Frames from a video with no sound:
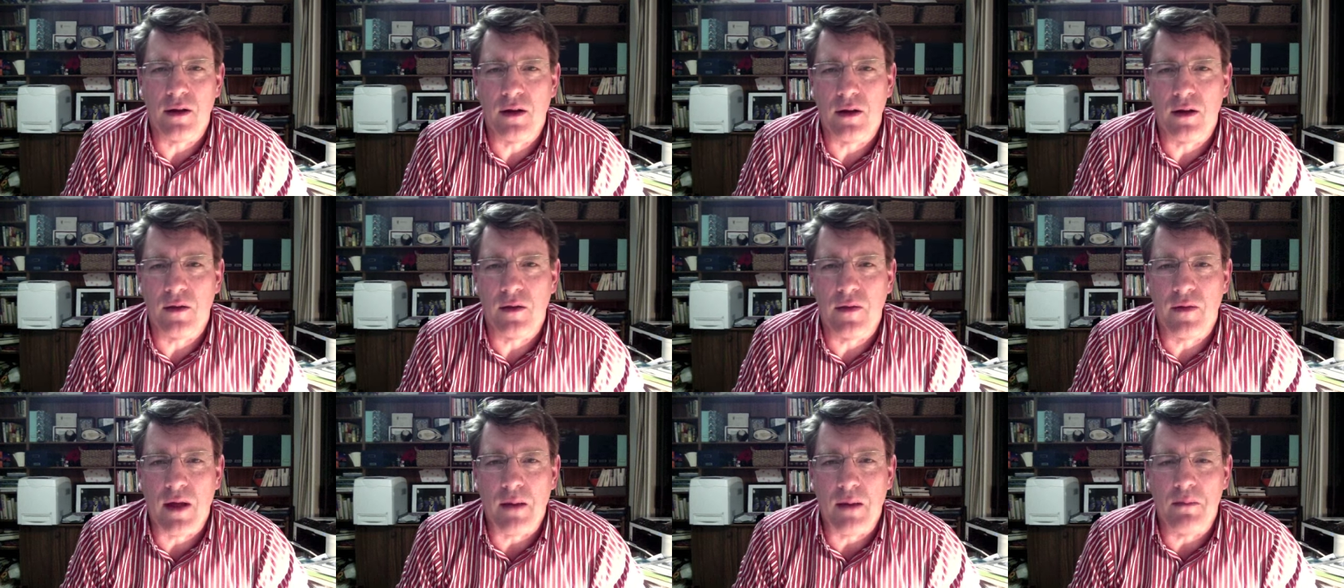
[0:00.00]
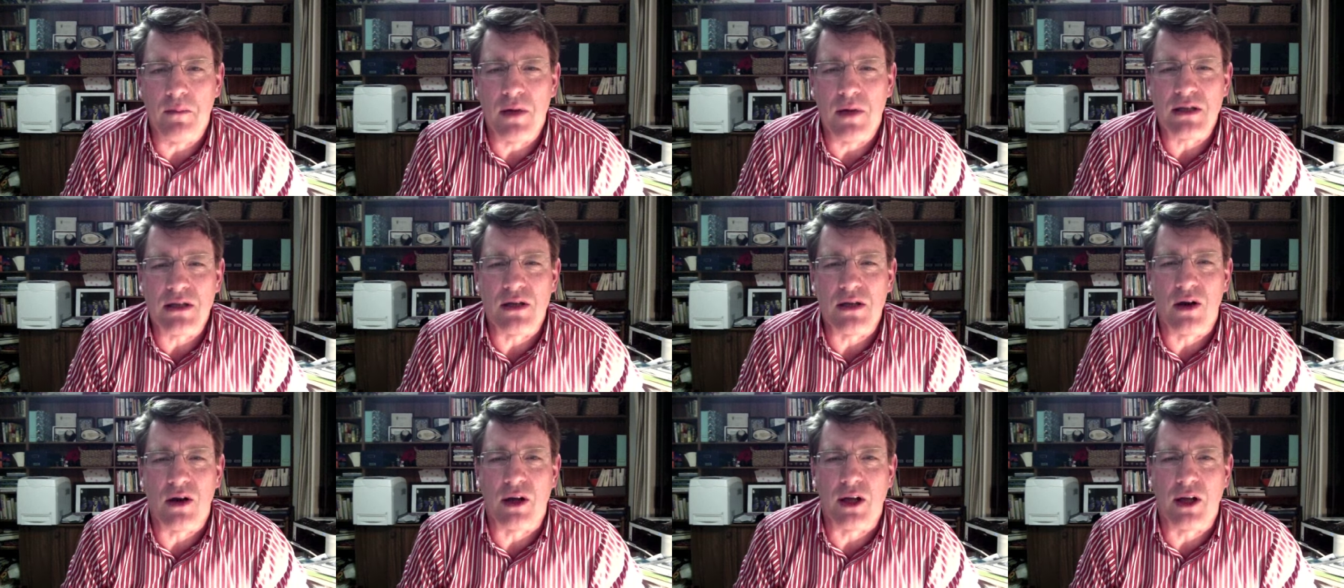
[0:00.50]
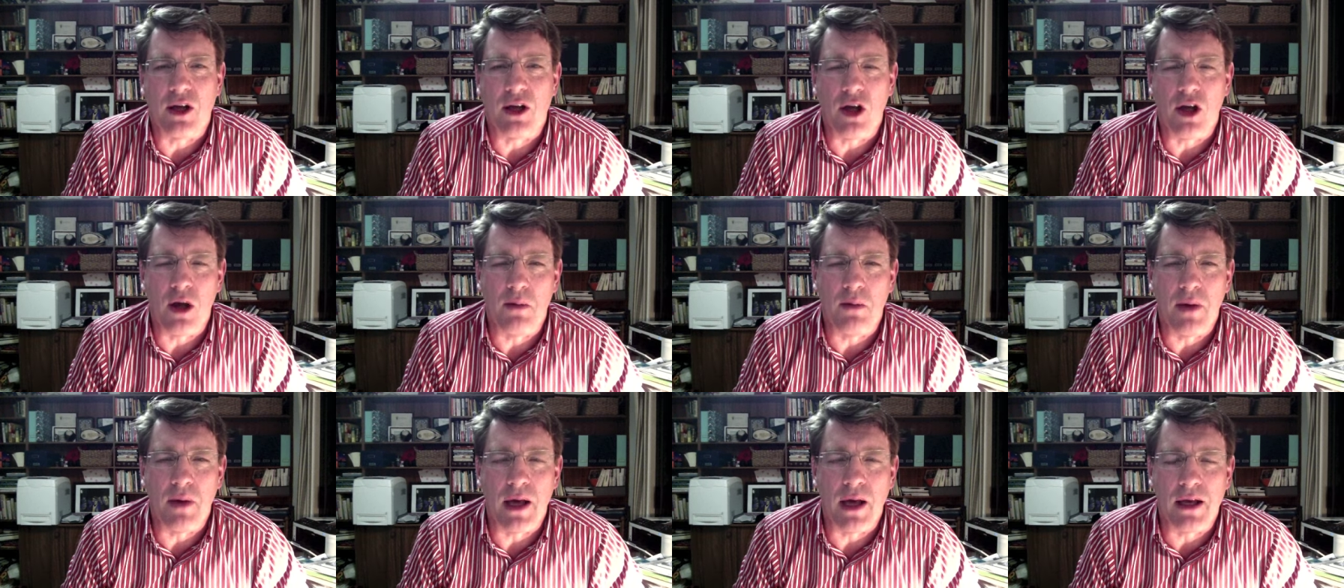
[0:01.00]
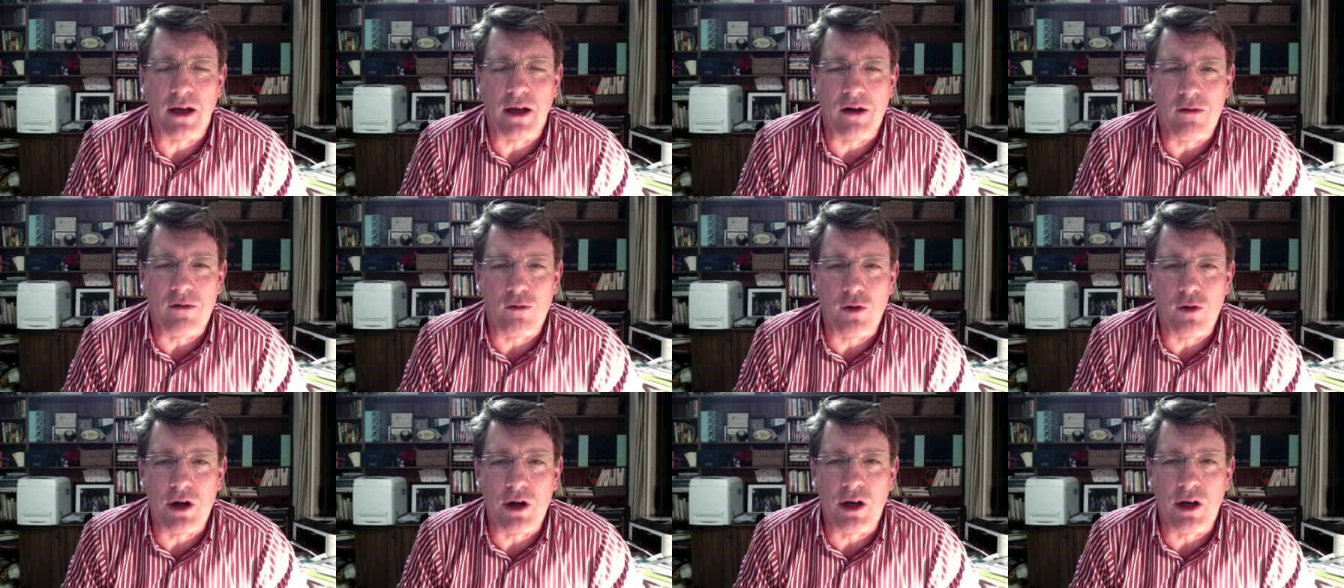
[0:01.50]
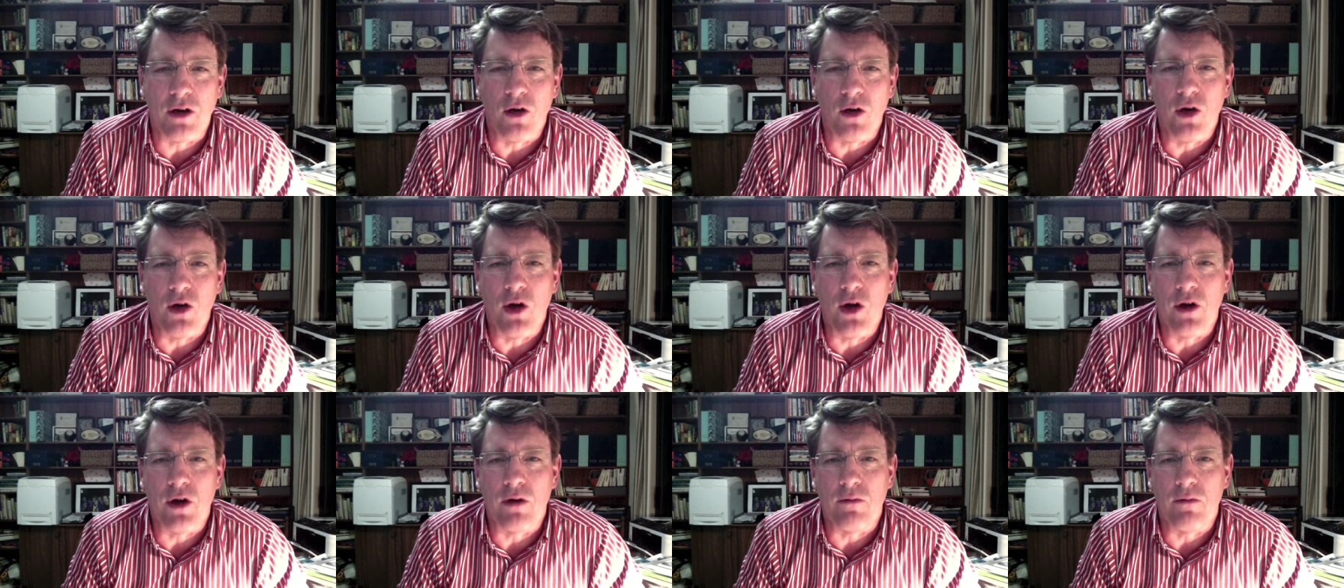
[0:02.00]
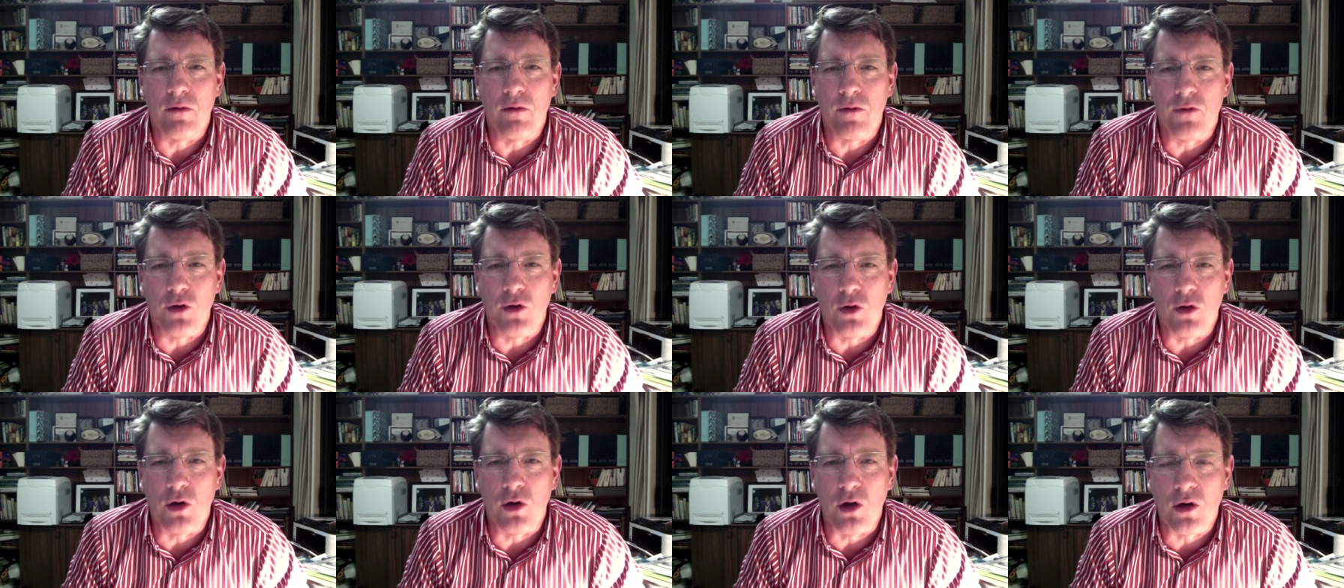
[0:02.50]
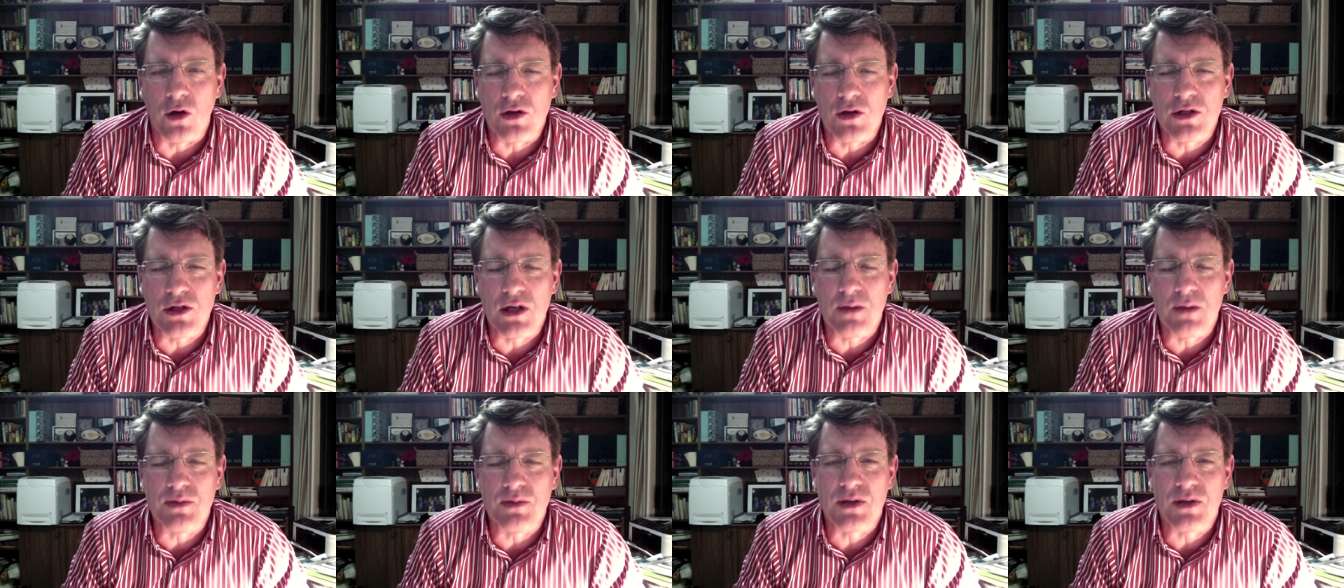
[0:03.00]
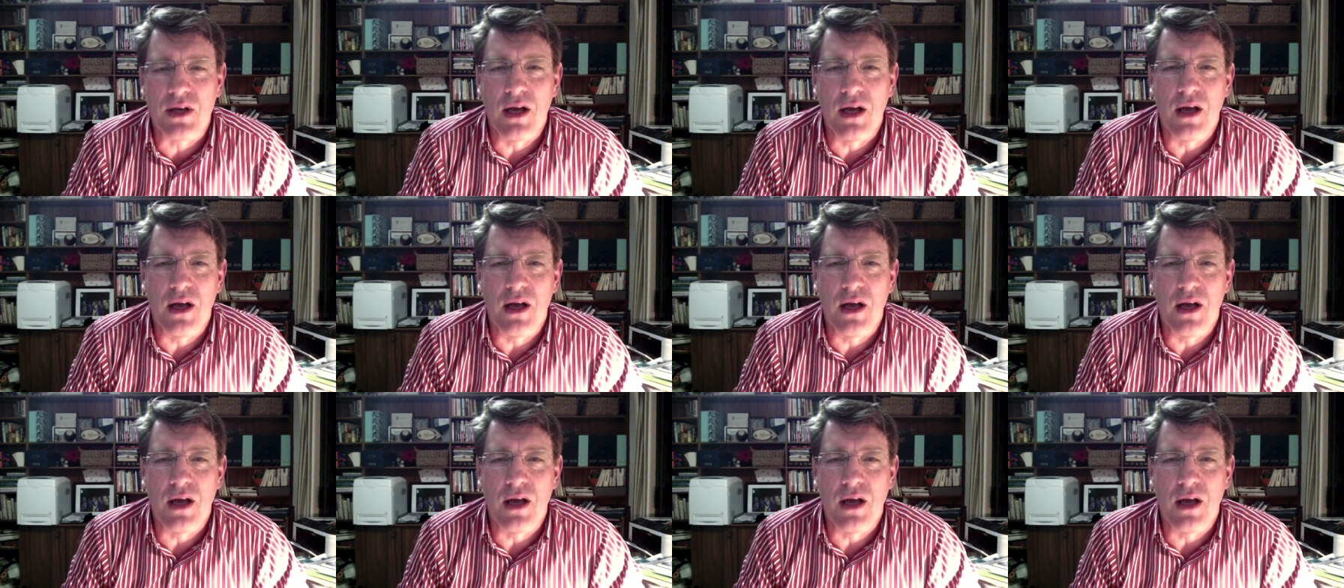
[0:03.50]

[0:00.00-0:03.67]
that means that I can go back and relearn and review concepts